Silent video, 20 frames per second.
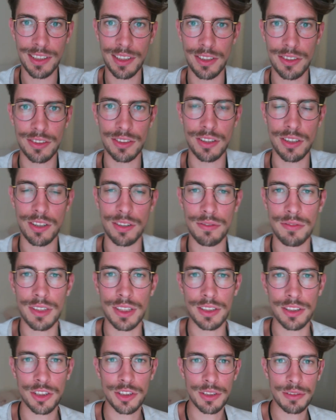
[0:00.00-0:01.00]
there's a lot of
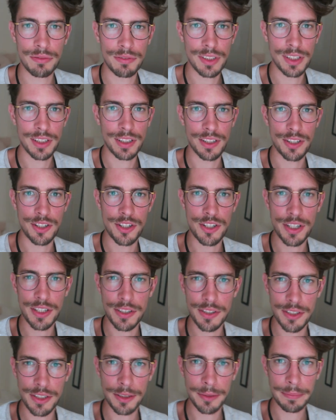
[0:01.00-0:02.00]
things shifting and
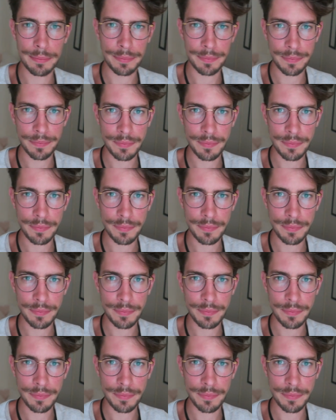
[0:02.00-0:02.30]
changing.